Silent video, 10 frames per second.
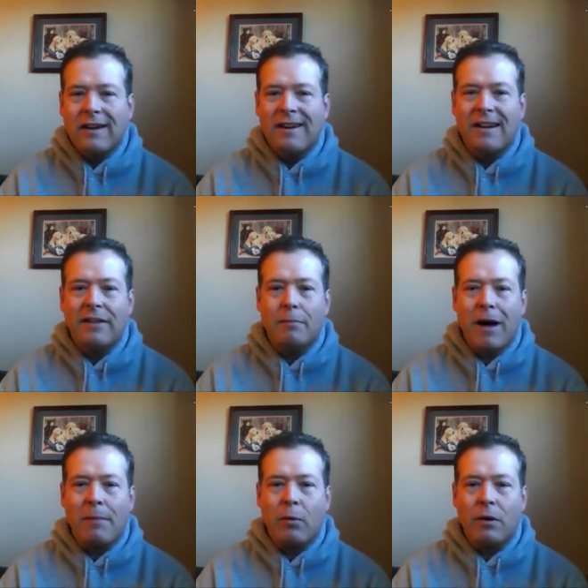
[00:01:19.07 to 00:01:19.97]
uh, in
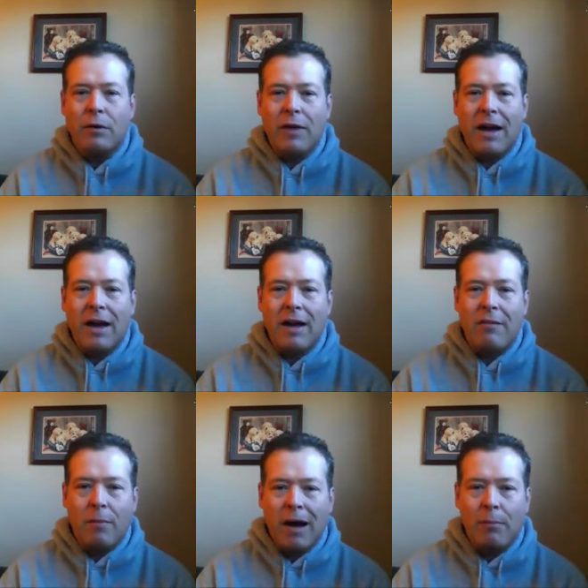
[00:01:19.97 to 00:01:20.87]
the Bible if you have
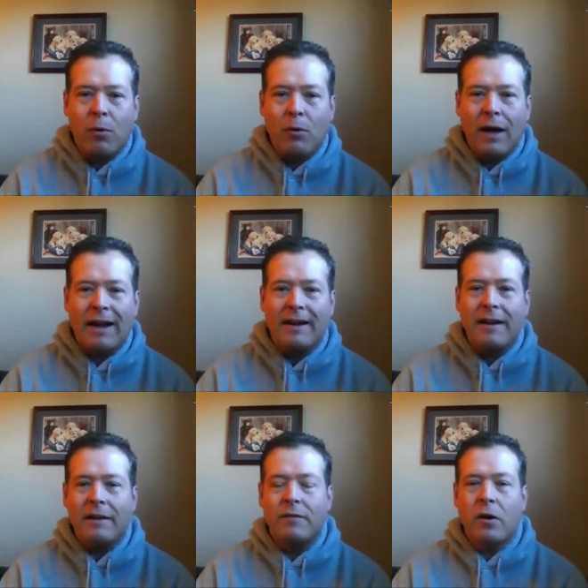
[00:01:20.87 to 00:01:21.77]
a Bible
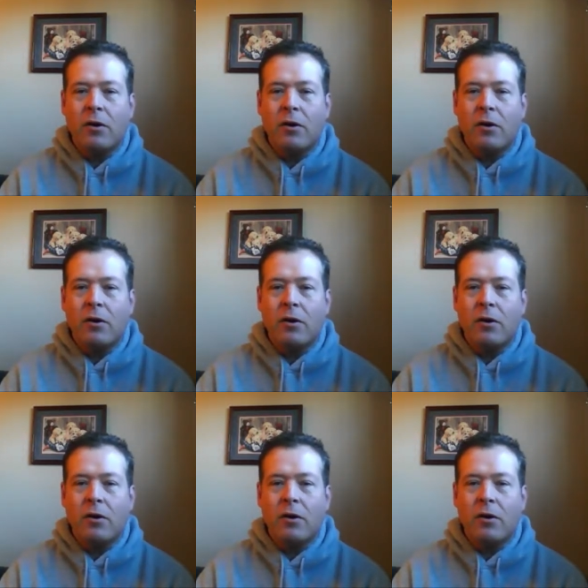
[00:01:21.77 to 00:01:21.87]
handy.